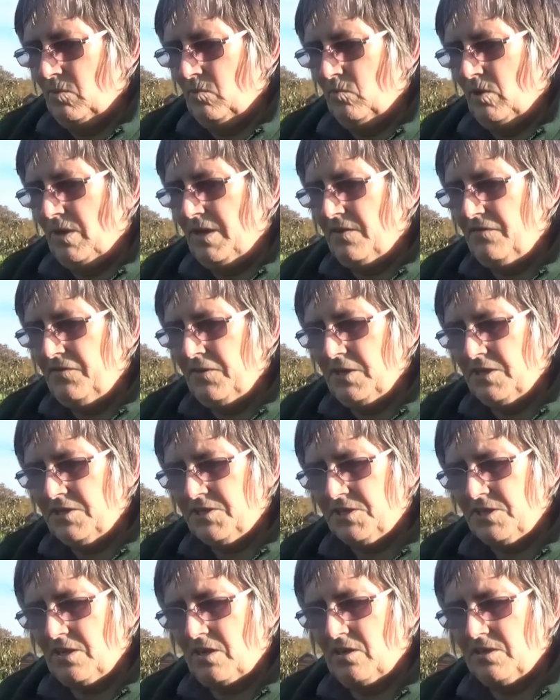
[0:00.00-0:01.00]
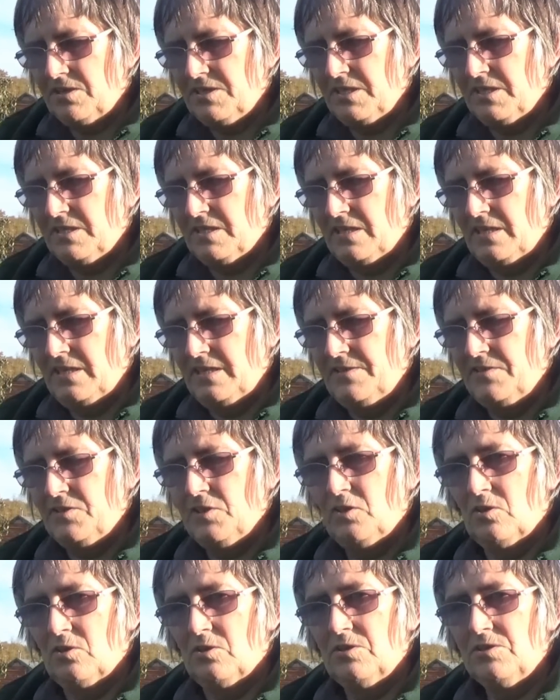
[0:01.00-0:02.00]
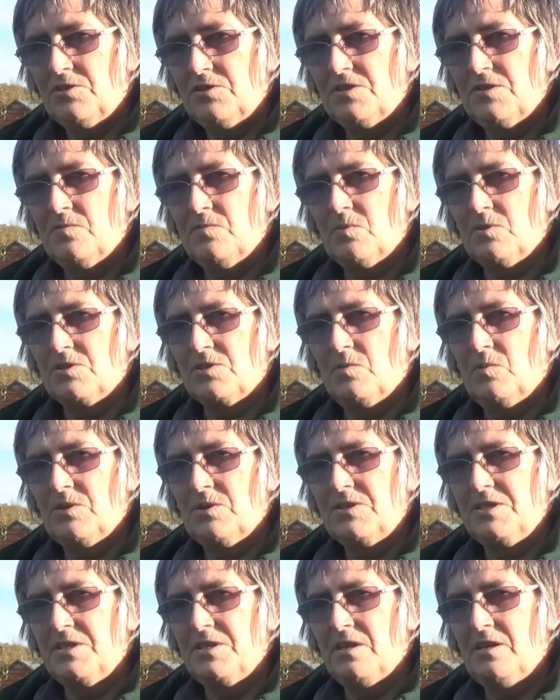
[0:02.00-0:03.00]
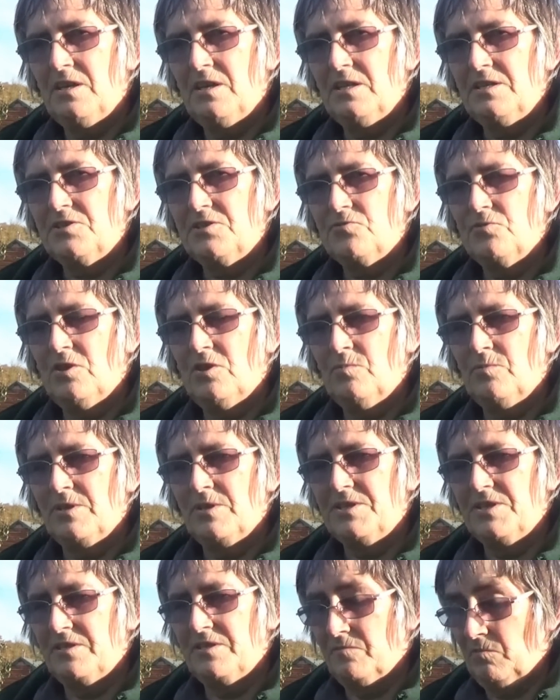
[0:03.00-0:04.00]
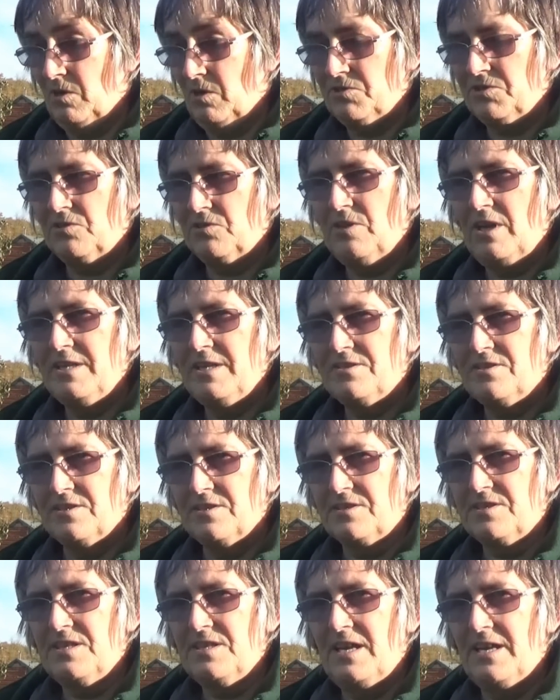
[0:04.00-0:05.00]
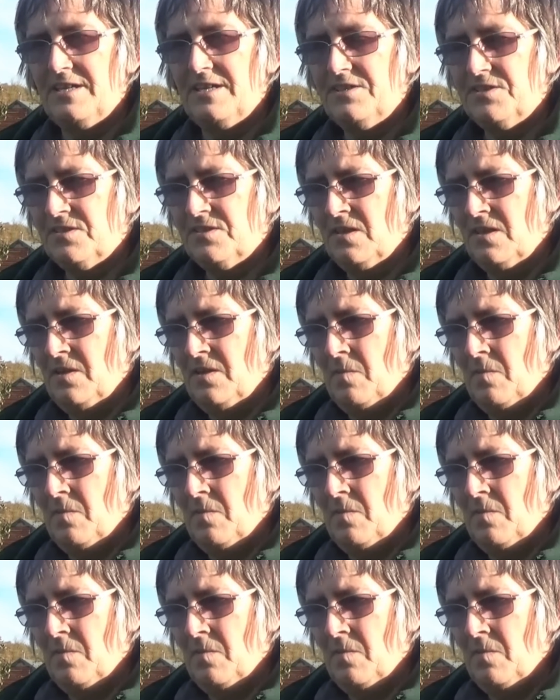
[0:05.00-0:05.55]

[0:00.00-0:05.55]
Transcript: When I first started indoors, because I wanted early strawberries, and it was a great success,